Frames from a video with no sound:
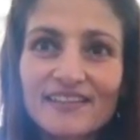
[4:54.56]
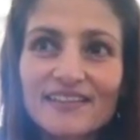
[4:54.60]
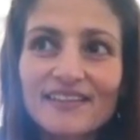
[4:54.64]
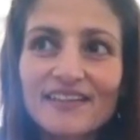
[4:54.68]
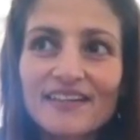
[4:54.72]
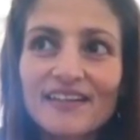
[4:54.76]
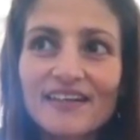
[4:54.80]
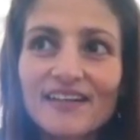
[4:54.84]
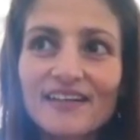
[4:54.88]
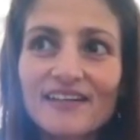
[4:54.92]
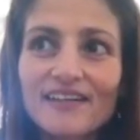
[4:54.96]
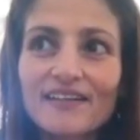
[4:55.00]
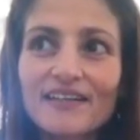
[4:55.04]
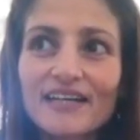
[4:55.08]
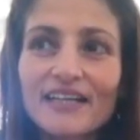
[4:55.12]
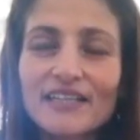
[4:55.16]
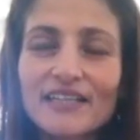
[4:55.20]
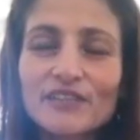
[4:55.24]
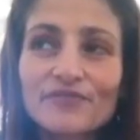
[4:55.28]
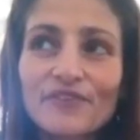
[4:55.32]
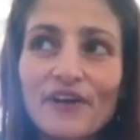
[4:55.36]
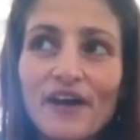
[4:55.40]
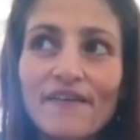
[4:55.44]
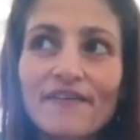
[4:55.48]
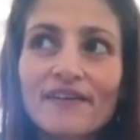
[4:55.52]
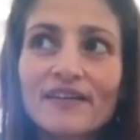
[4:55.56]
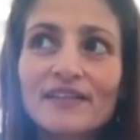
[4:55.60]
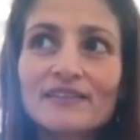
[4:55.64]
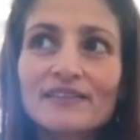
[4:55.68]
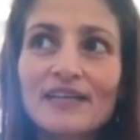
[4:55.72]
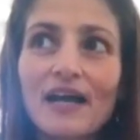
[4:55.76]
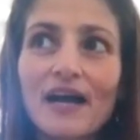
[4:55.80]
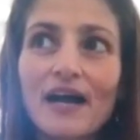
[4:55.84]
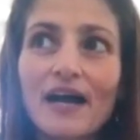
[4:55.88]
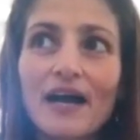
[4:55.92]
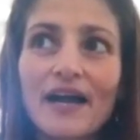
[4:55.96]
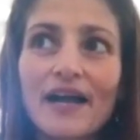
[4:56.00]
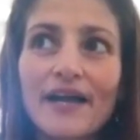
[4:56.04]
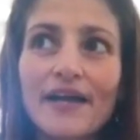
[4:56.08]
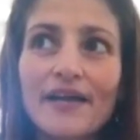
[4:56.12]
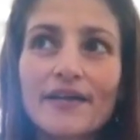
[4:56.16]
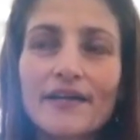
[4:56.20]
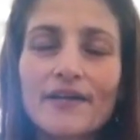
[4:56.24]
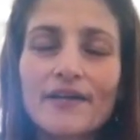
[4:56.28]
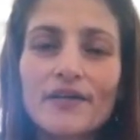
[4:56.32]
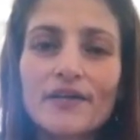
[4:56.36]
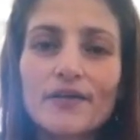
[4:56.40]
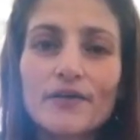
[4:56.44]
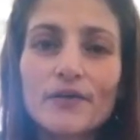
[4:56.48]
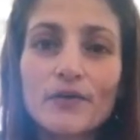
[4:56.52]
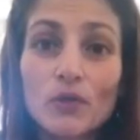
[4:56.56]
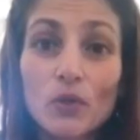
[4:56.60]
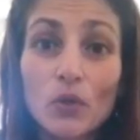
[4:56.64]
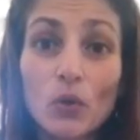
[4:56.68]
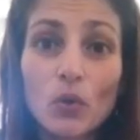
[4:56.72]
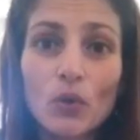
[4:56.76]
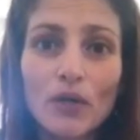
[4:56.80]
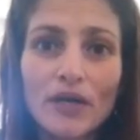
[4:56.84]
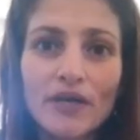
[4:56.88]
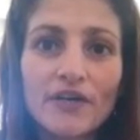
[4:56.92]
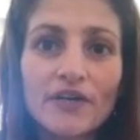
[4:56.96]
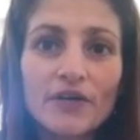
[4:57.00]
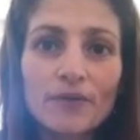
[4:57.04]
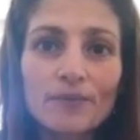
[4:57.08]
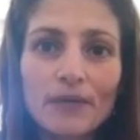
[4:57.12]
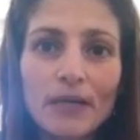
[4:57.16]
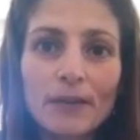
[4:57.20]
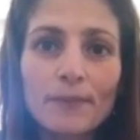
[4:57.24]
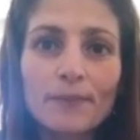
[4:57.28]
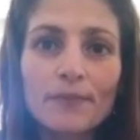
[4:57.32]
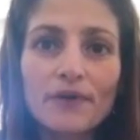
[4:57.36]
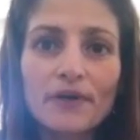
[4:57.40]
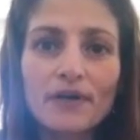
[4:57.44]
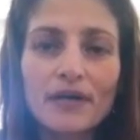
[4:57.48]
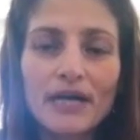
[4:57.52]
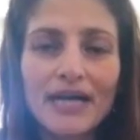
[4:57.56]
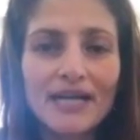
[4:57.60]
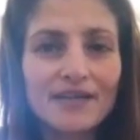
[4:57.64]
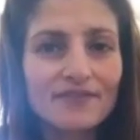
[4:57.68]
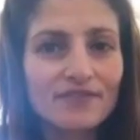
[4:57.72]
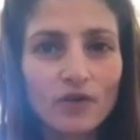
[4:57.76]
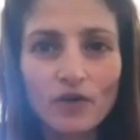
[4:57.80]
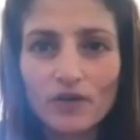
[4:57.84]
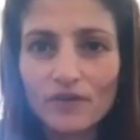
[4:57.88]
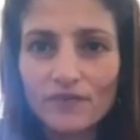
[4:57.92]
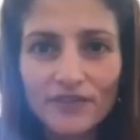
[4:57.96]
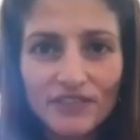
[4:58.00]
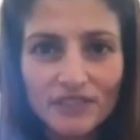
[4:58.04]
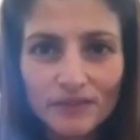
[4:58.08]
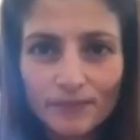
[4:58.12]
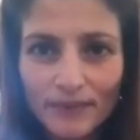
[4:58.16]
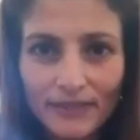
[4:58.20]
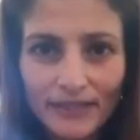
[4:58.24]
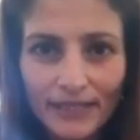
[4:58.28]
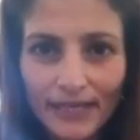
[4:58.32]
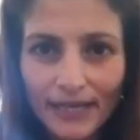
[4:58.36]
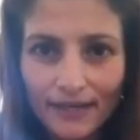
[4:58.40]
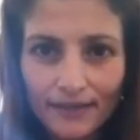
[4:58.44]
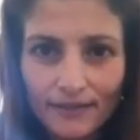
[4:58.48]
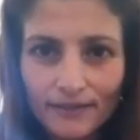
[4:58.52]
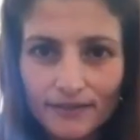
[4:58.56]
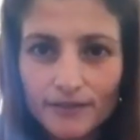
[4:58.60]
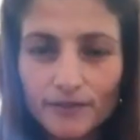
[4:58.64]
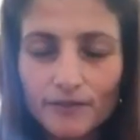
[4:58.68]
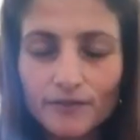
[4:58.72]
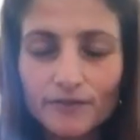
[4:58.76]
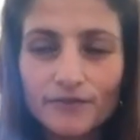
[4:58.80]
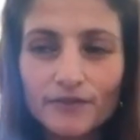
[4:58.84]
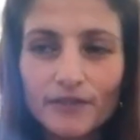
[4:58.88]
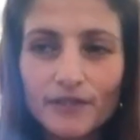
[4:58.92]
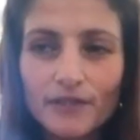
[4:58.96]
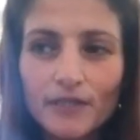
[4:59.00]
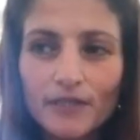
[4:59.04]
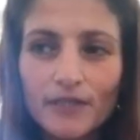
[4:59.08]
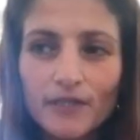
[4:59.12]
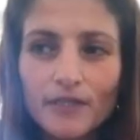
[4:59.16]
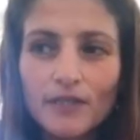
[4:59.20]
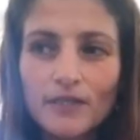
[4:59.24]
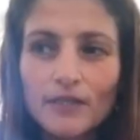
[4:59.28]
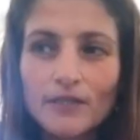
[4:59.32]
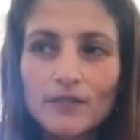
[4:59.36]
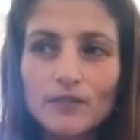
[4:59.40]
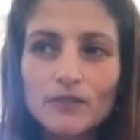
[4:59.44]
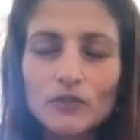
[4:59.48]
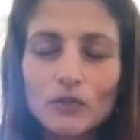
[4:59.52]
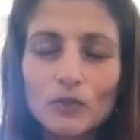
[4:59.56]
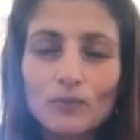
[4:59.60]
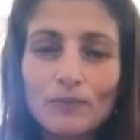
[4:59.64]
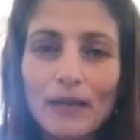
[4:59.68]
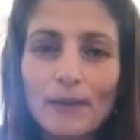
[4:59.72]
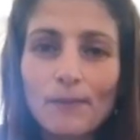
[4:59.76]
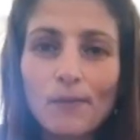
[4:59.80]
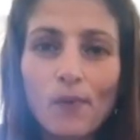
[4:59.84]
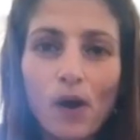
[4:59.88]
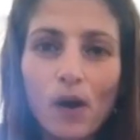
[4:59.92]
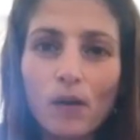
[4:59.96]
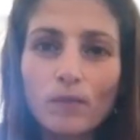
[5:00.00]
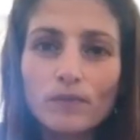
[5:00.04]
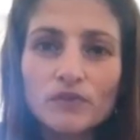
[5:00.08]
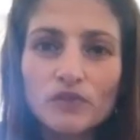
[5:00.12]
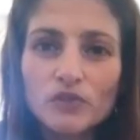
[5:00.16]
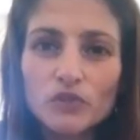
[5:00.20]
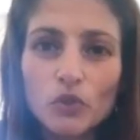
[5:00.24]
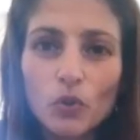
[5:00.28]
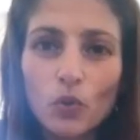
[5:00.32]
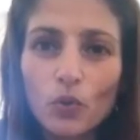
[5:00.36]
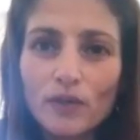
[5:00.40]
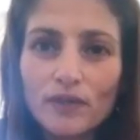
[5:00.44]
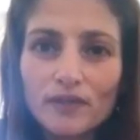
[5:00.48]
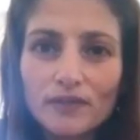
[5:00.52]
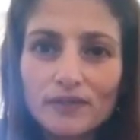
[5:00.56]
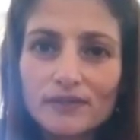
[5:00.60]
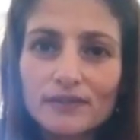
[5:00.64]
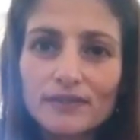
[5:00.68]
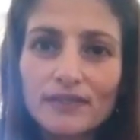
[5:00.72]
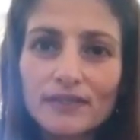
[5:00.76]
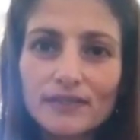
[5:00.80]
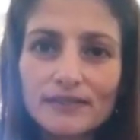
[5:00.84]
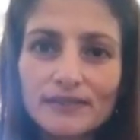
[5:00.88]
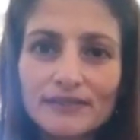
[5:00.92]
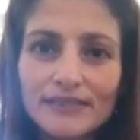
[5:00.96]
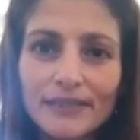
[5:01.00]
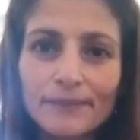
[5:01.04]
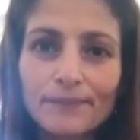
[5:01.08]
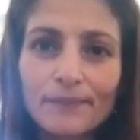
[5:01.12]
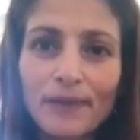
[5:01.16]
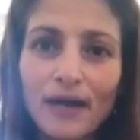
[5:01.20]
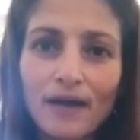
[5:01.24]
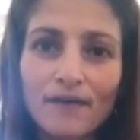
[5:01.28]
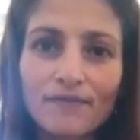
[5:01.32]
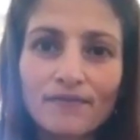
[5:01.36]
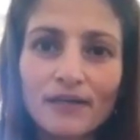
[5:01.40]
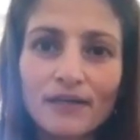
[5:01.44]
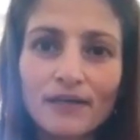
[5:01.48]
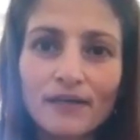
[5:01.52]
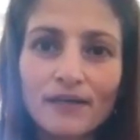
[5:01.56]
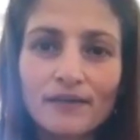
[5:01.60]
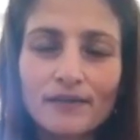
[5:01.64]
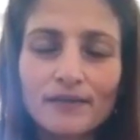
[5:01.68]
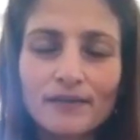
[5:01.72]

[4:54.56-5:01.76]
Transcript: As far as I know and remember, I've always been active. So my mom's joke is this, that Bhavna